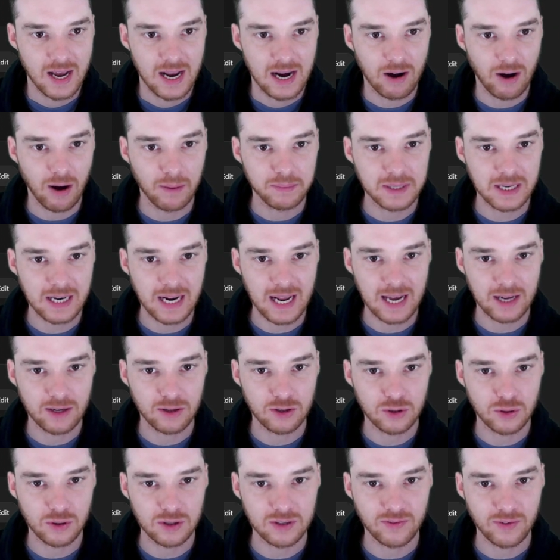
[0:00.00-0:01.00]
Now update
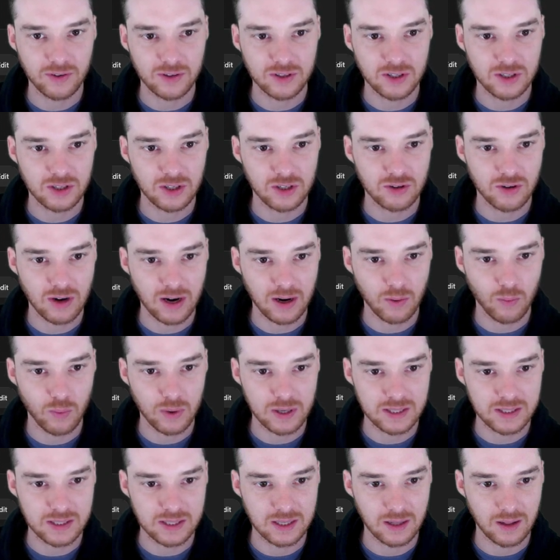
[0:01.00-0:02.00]
handle choice function to track
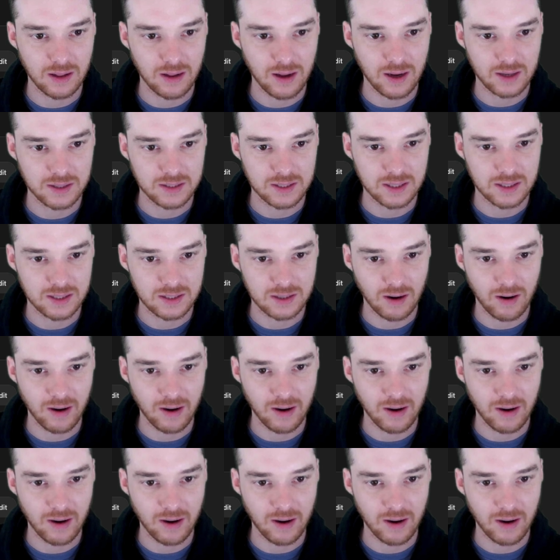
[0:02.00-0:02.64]
wins and losses.